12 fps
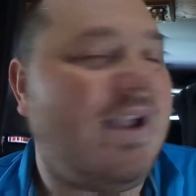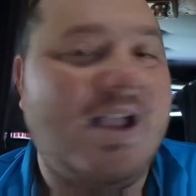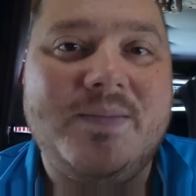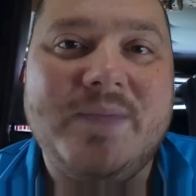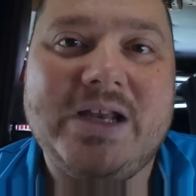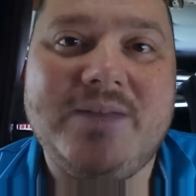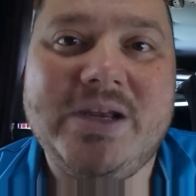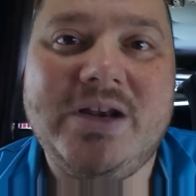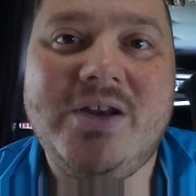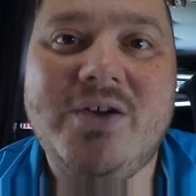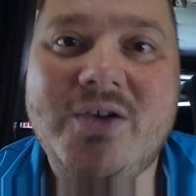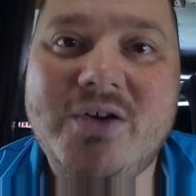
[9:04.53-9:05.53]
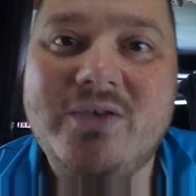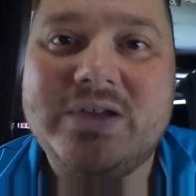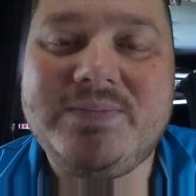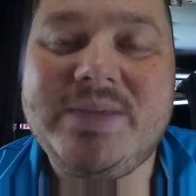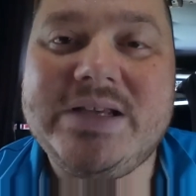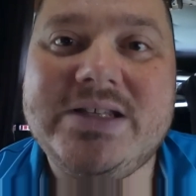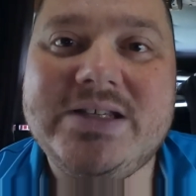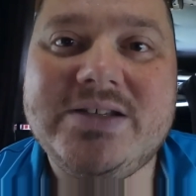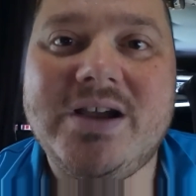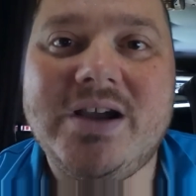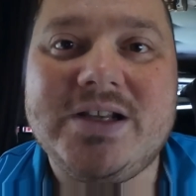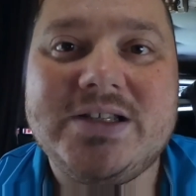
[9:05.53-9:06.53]
I made him a logo, his business
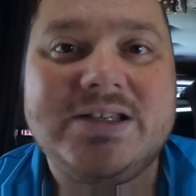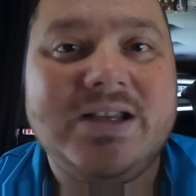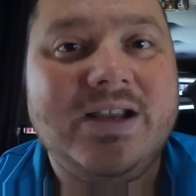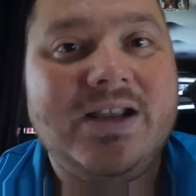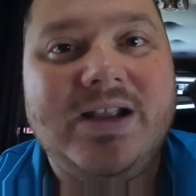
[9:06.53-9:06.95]
cards,